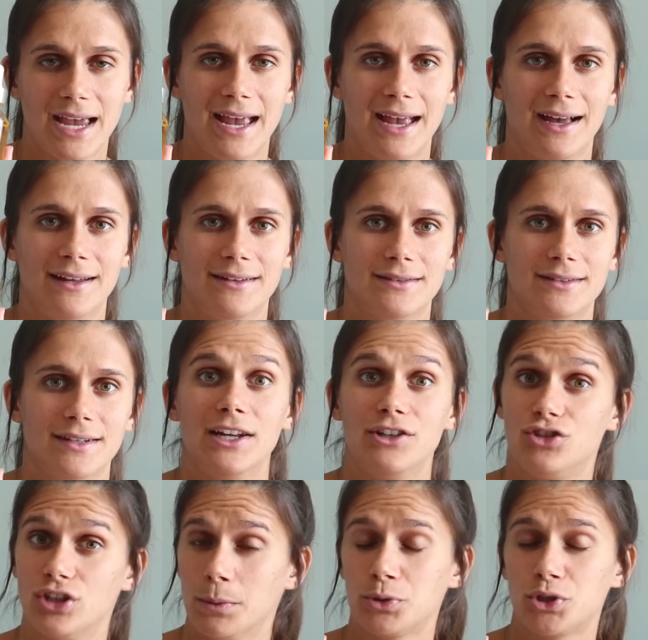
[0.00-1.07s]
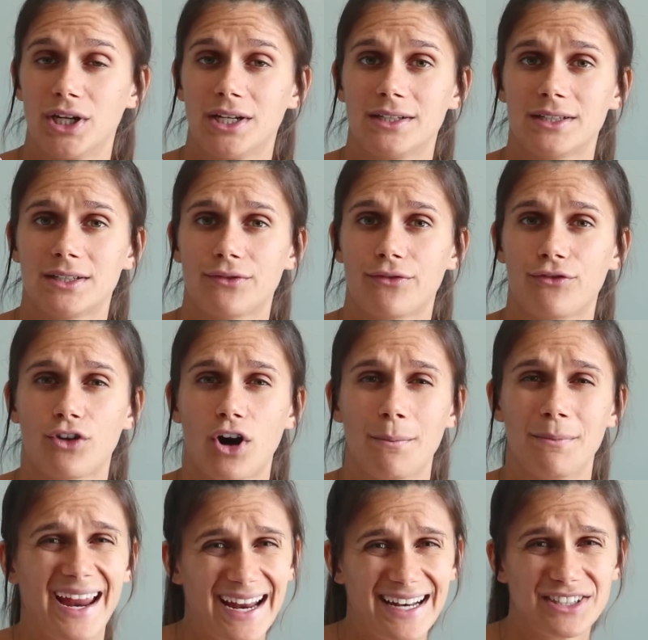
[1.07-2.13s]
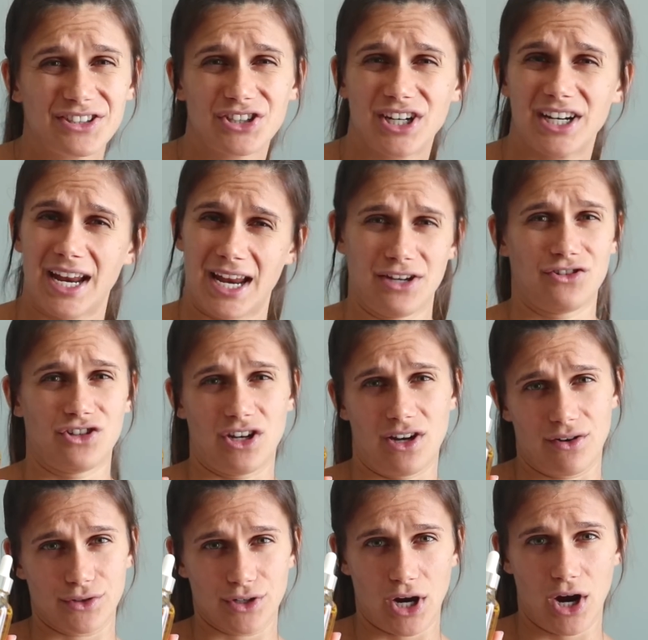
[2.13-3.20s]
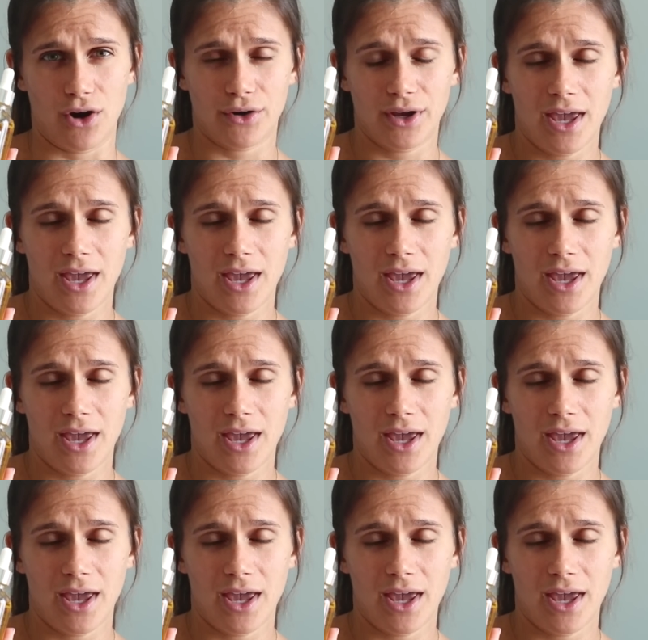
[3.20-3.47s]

and Egyptians from ancient years ago.